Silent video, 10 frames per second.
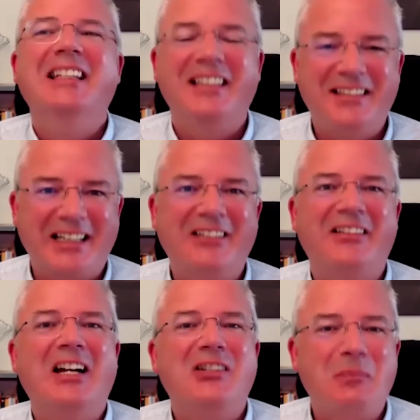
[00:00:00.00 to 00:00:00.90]
The
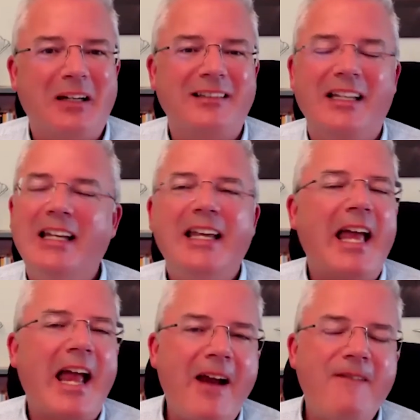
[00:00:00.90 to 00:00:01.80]
executive lounge advising.
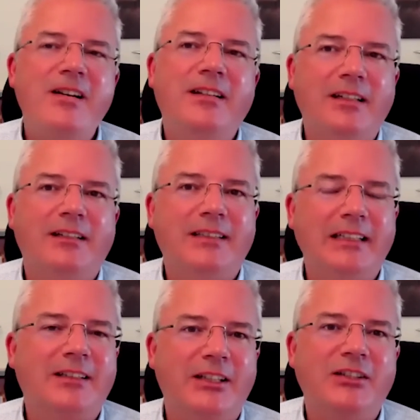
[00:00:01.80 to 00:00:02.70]
Every single
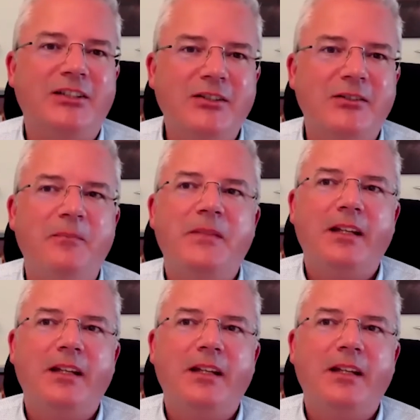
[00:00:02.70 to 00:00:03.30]
thing that I do,